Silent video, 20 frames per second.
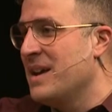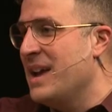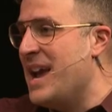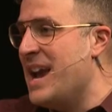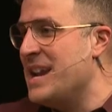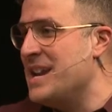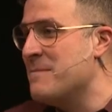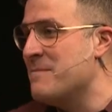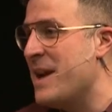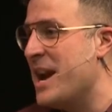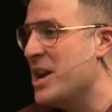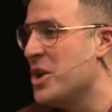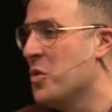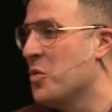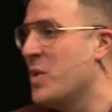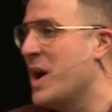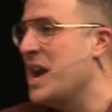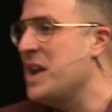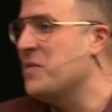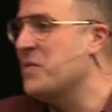and he made a
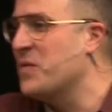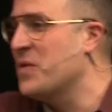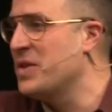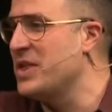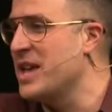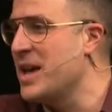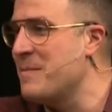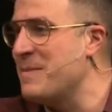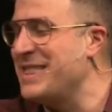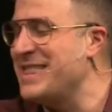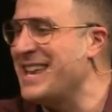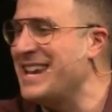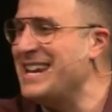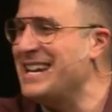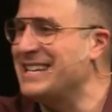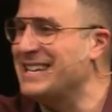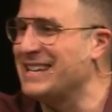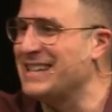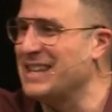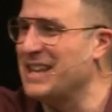way for them. And then he
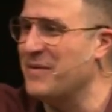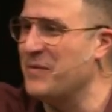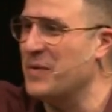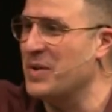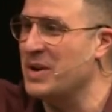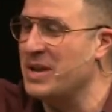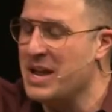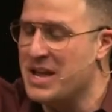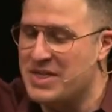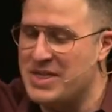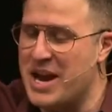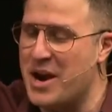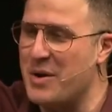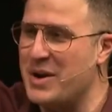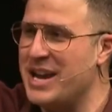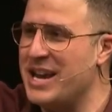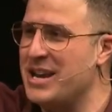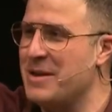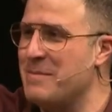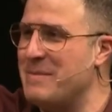delivered their
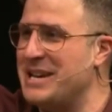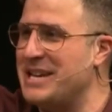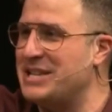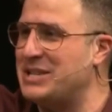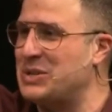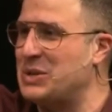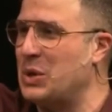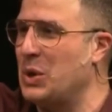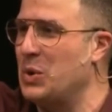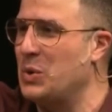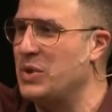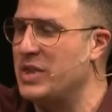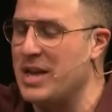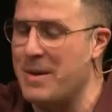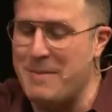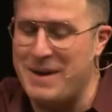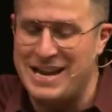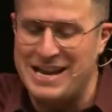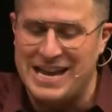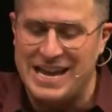enemies to
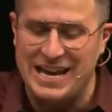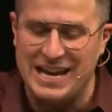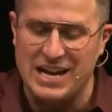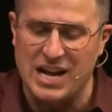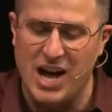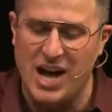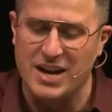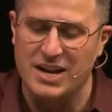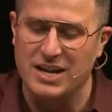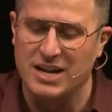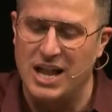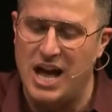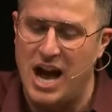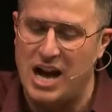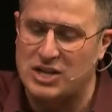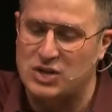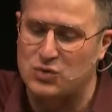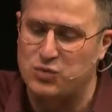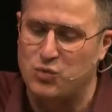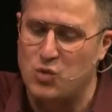them, and he
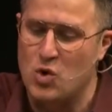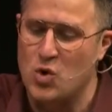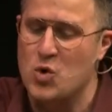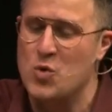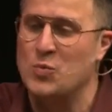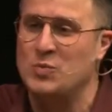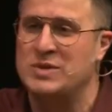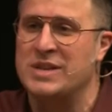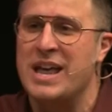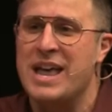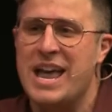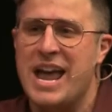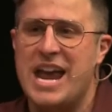unlocks wombs,